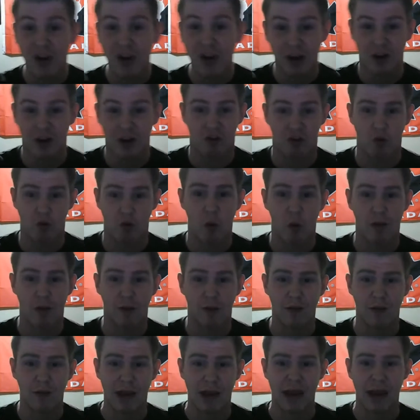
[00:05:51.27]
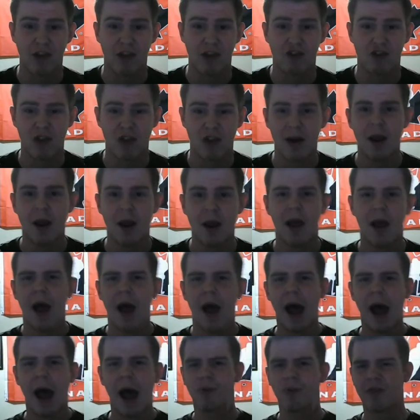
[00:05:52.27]
disqualification,
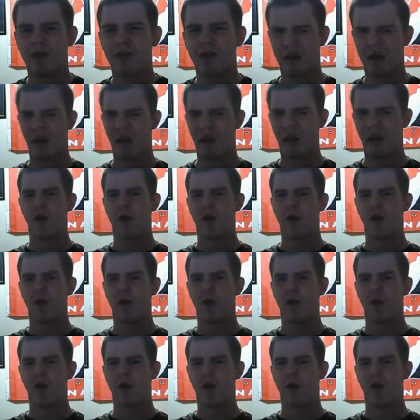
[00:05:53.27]
I was like,